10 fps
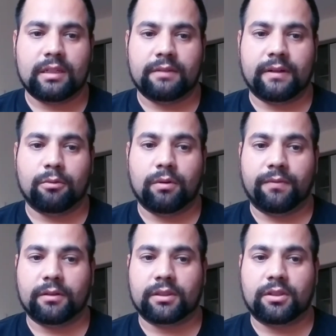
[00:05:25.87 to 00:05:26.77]
If I was
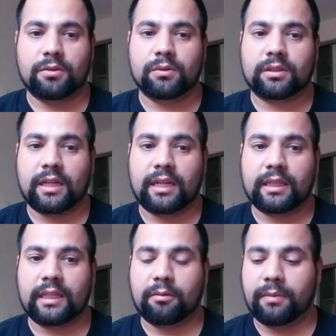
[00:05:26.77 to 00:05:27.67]
going to use
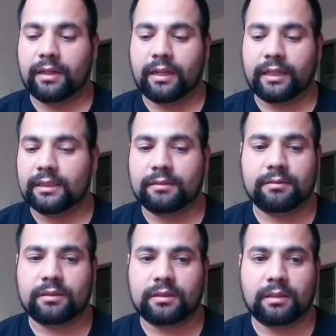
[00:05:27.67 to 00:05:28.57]
anything, it would be like
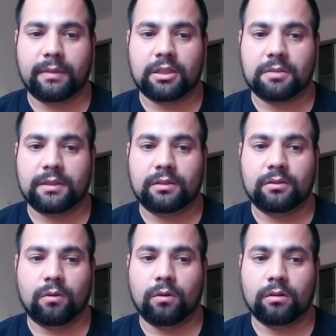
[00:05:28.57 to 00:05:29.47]
the Benjamin
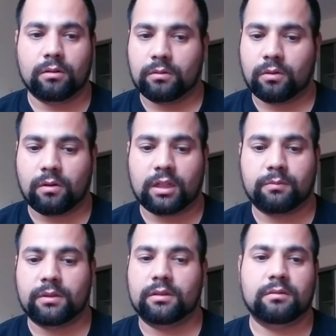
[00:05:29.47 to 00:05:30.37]
or
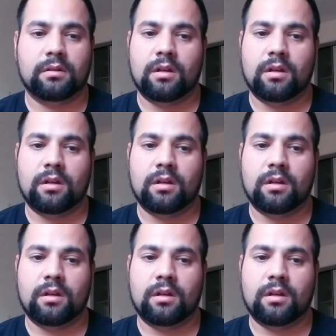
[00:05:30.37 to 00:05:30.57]
Crossman,